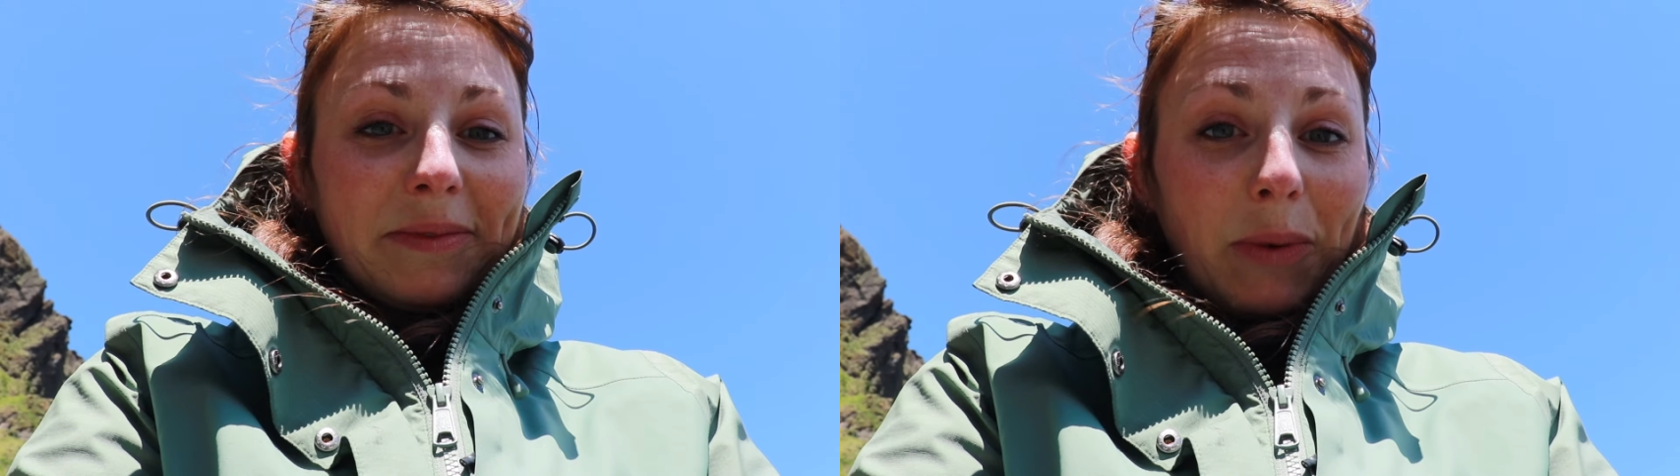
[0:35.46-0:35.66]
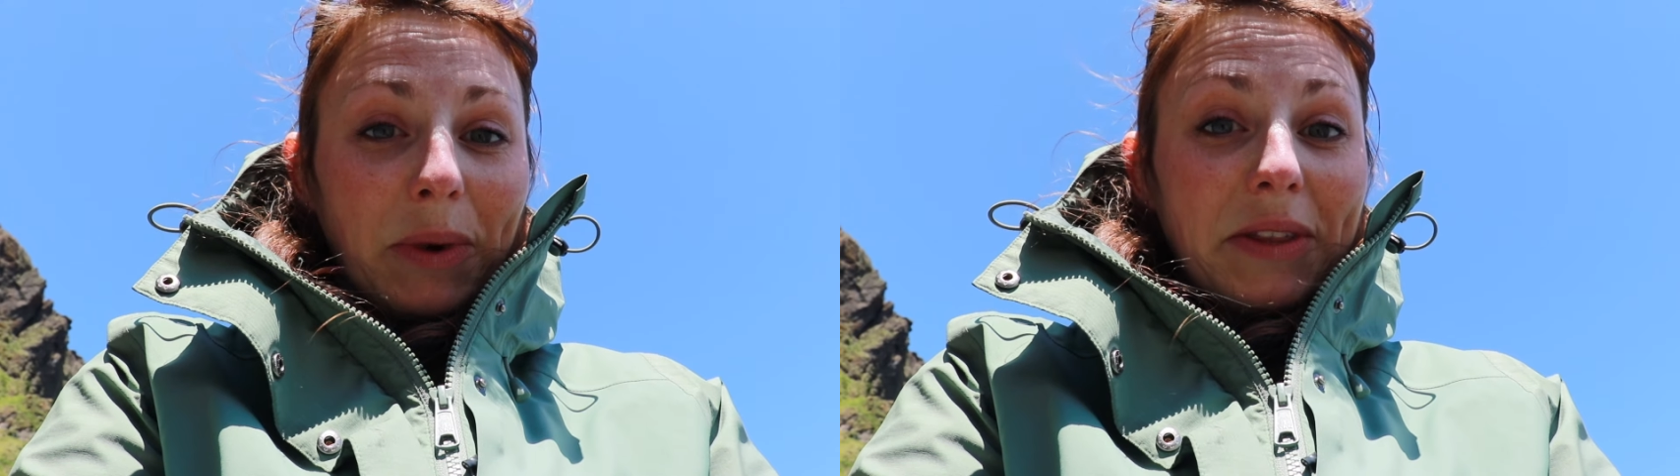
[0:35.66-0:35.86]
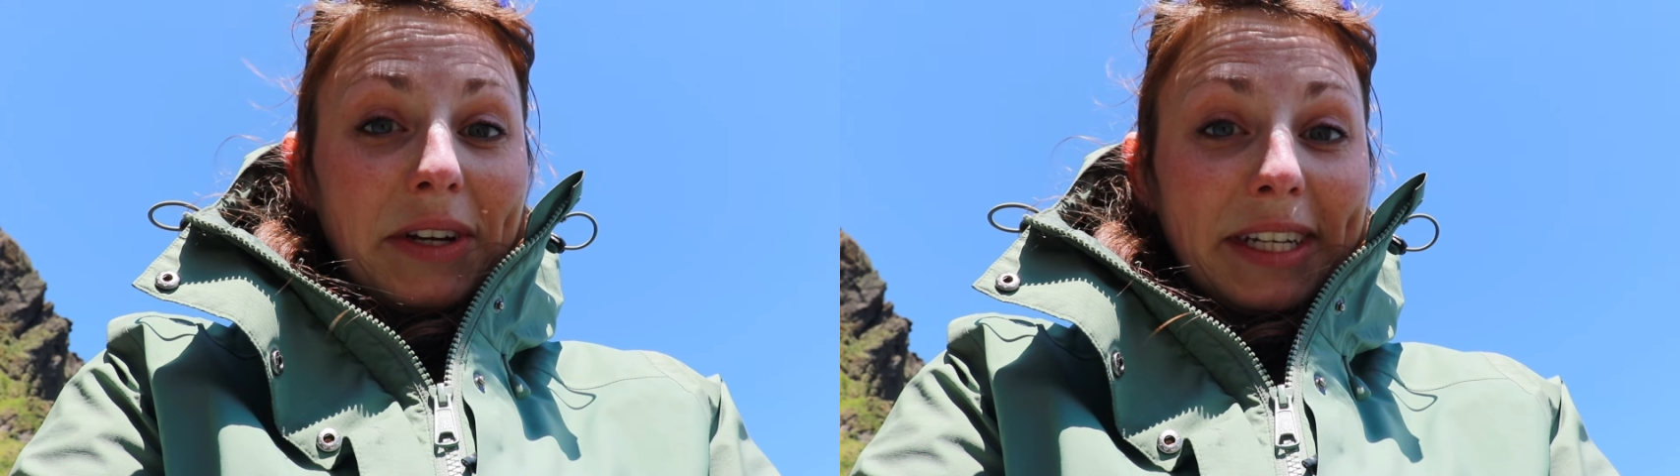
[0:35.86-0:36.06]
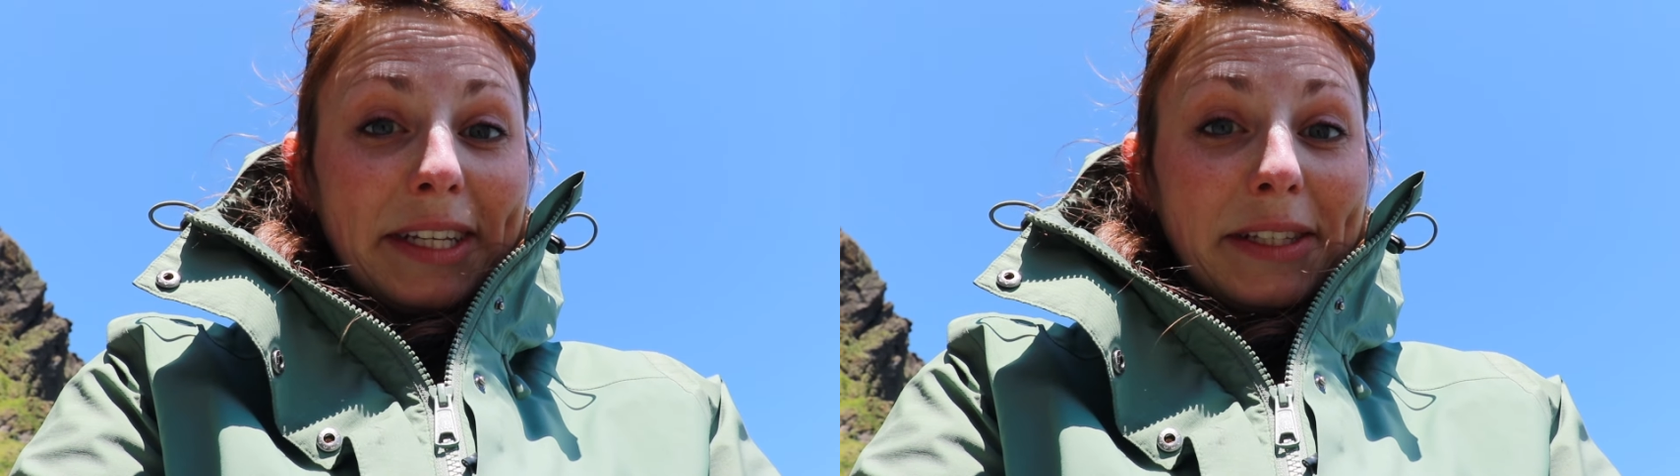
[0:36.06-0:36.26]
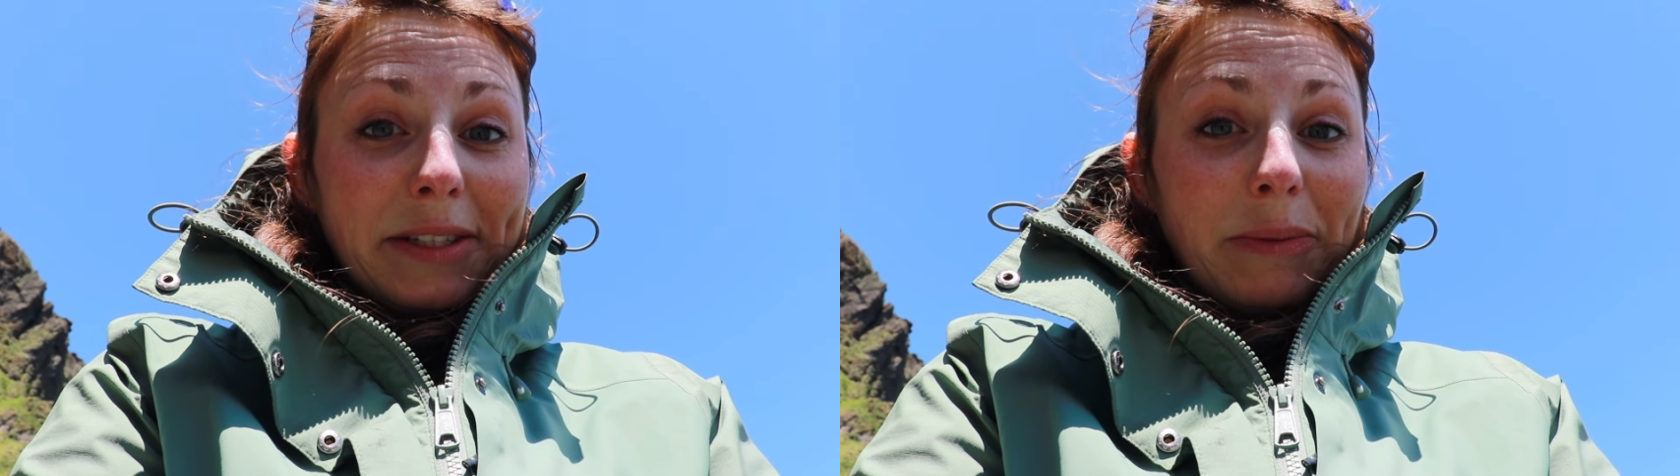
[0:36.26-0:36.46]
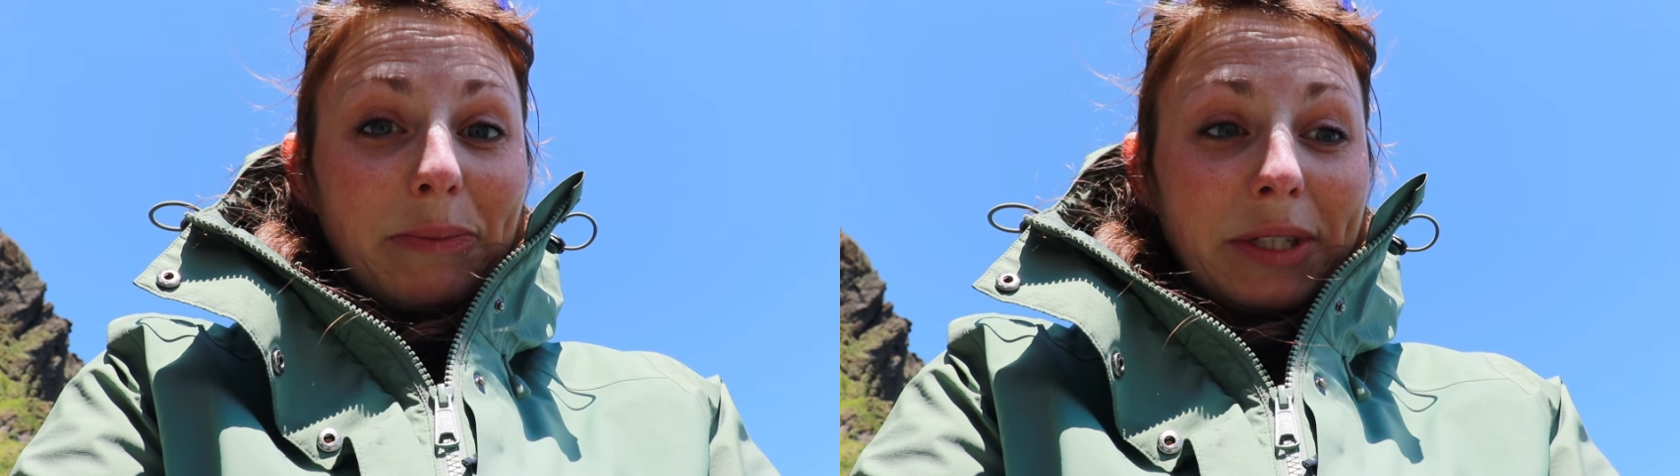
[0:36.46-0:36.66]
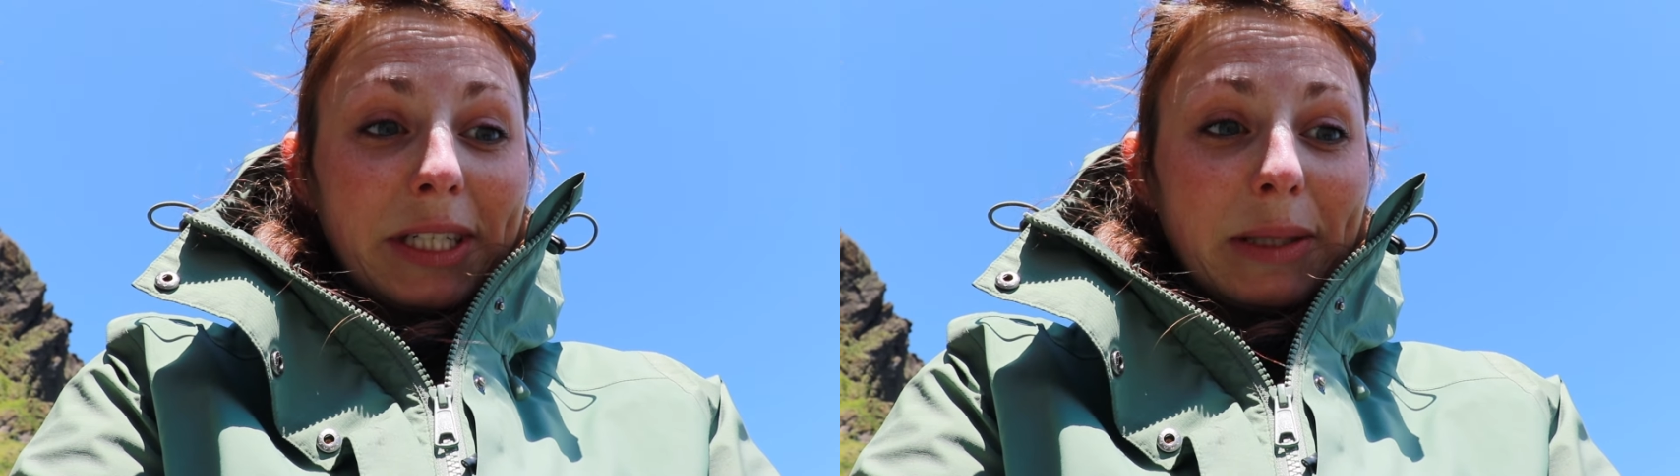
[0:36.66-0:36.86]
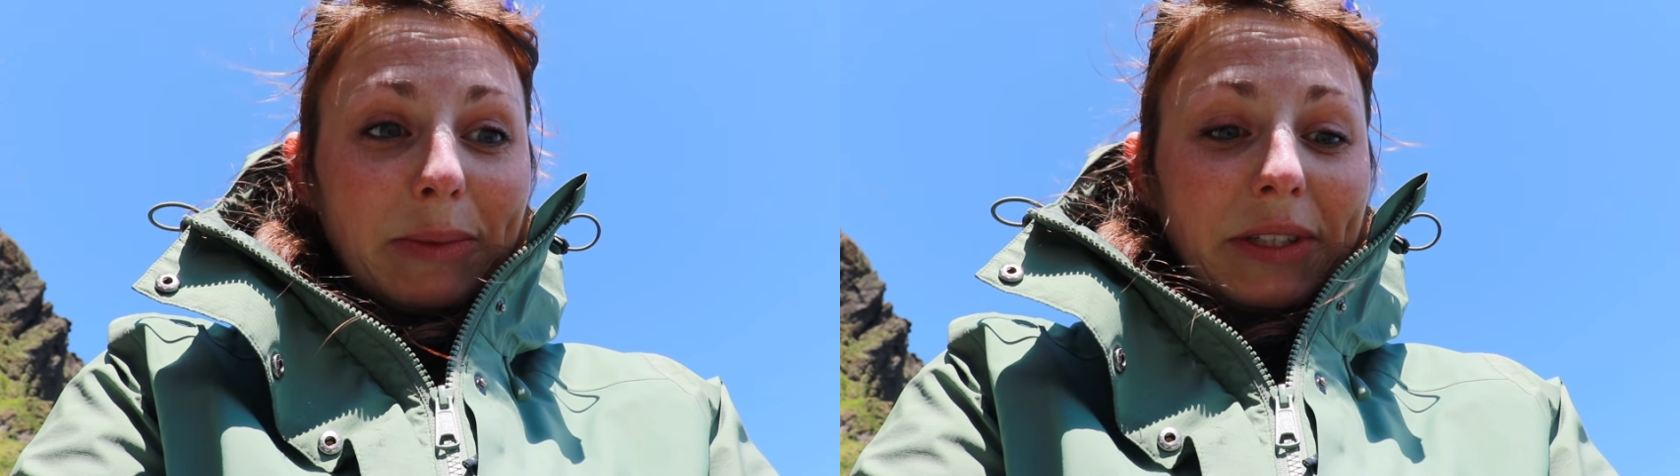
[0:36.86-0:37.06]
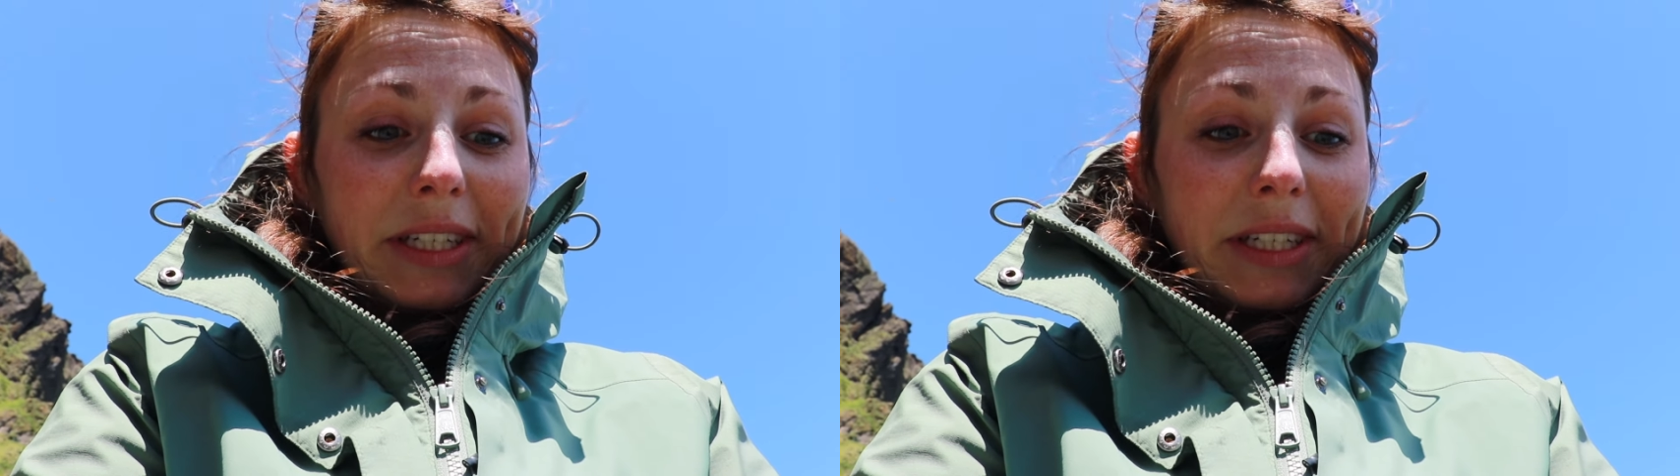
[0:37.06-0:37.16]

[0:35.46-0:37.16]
The weather is unpredictable